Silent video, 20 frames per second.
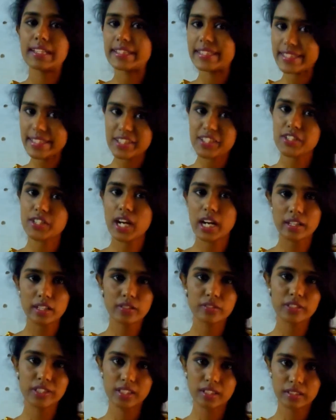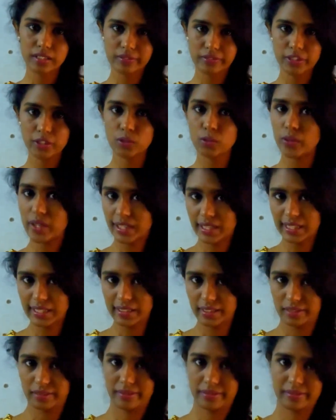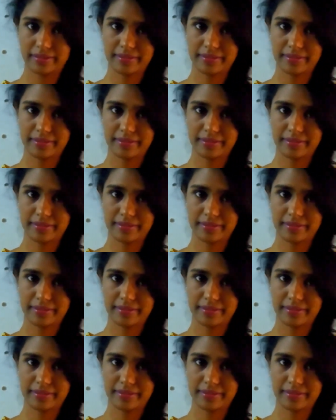let's get started with the review quickly